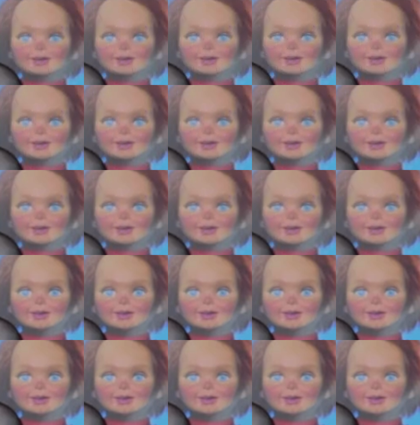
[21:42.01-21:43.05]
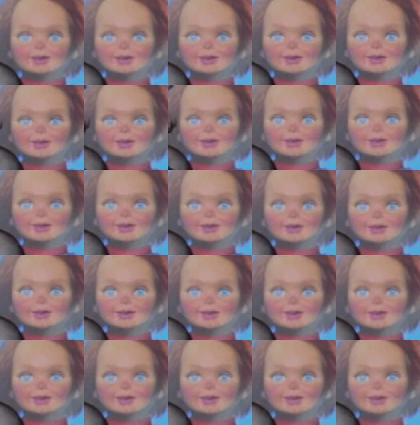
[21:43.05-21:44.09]

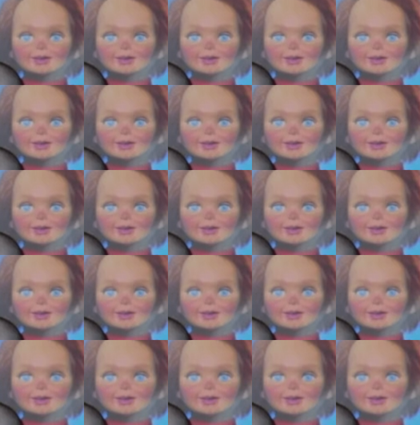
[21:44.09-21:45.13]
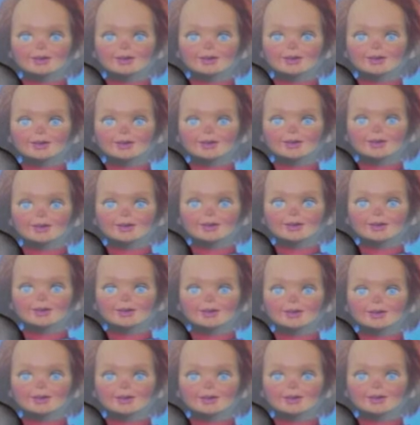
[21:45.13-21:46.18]

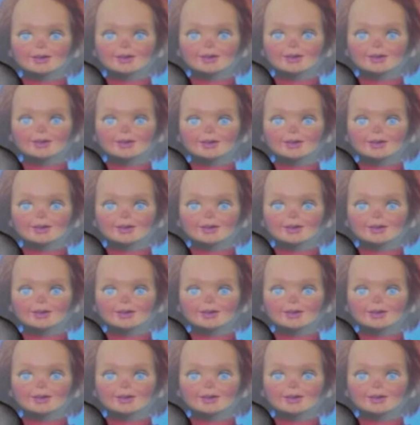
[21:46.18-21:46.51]
No words are spoken by the person on screen.